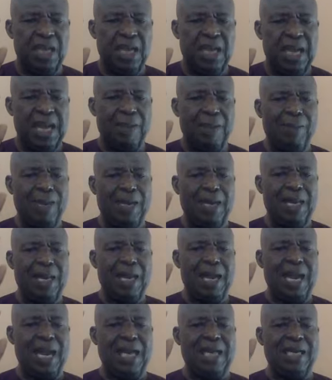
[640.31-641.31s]
And by the,
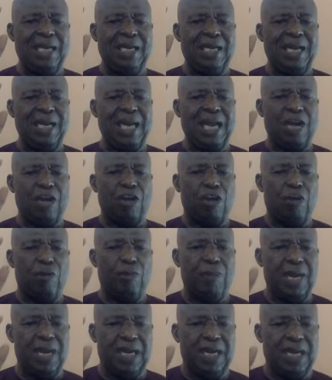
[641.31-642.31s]
I declare, I
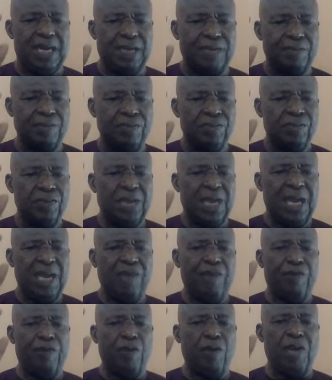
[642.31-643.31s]
command that. I
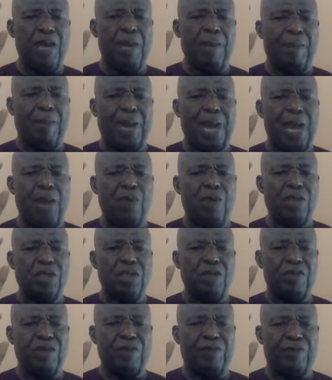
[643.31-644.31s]
invoke the powers
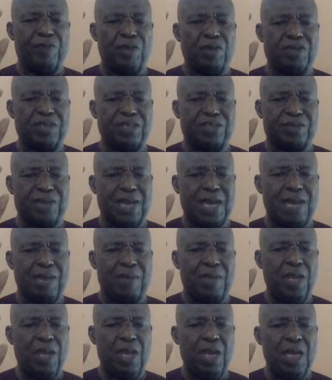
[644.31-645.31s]
of the 40 stripe
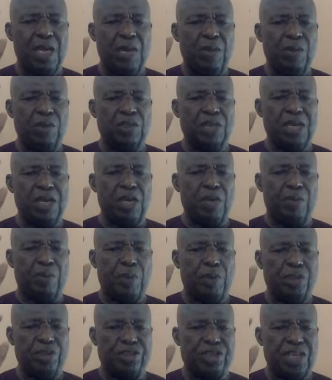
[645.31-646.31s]
that was laid
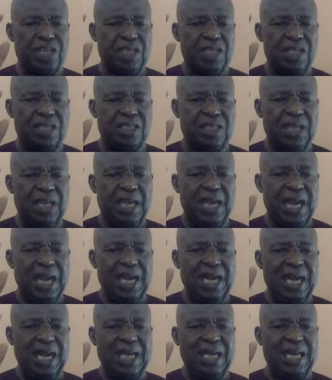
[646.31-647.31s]
upon Jesus. And
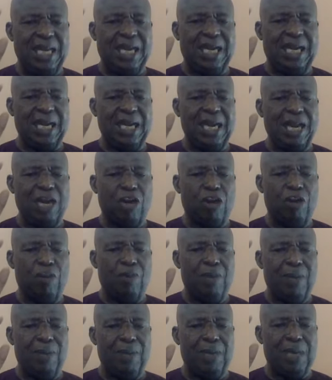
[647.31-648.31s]
I declare, I
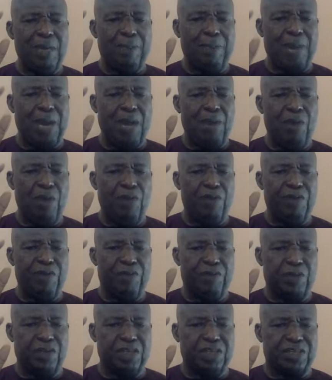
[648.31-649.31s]
command by the power of the
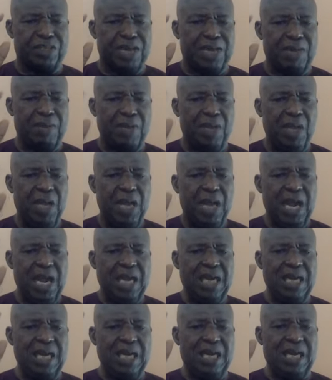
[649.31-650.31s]
40 stripe. I
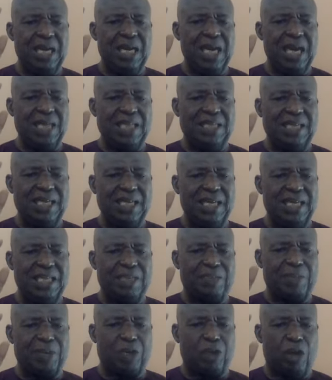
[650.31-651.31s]
decree that sickness
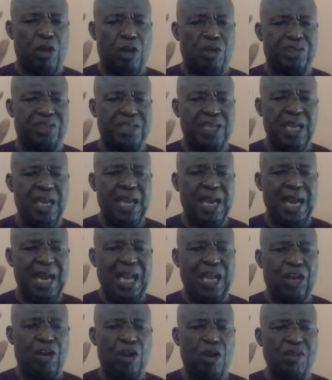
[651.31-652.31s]
be caused. I
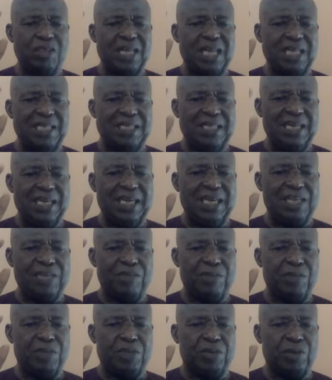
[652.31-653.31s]
cause that sickness
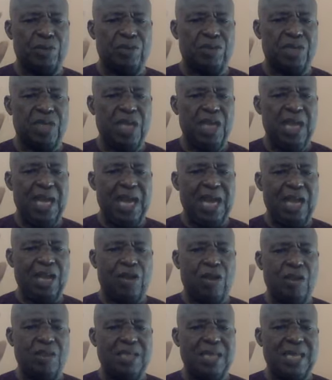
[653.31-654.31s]
from his root. I
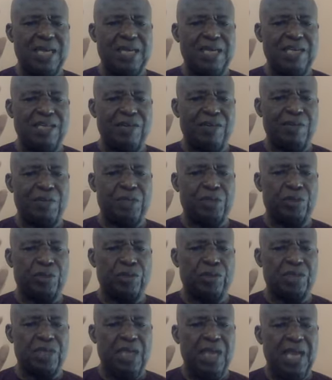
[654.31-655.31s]
cause that disease from his
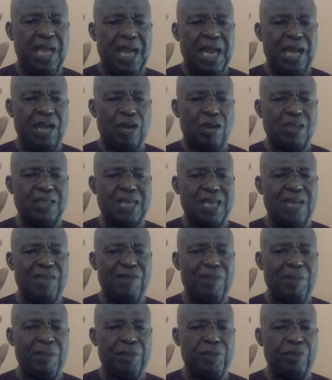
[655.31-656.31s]
root. I cause that
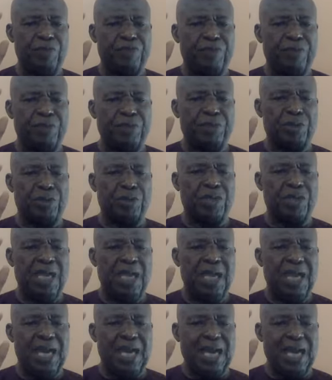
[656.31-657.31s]
infirmity from his root.
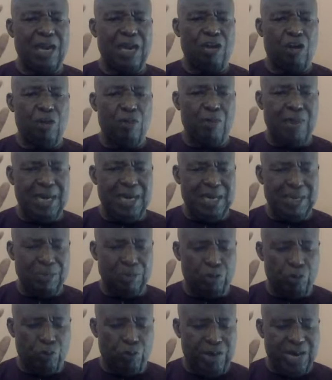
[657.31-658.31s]
And I command them
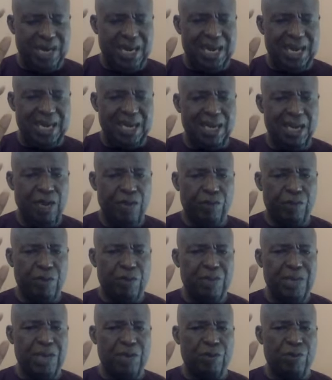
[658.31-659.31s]
to wither from
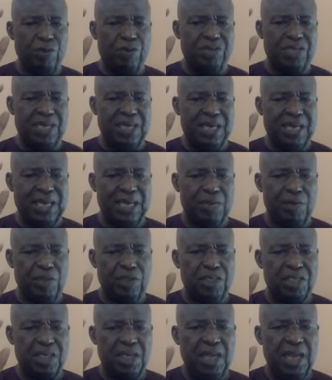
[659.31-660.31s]
their roots in the name of
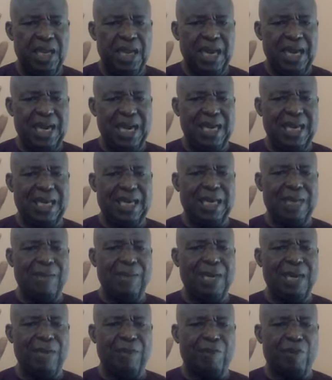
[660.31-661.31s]
Jesus. And I decree by
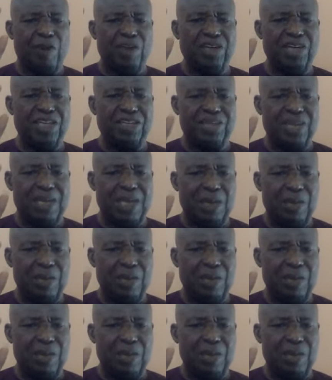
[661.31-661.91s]
the 40 stripe that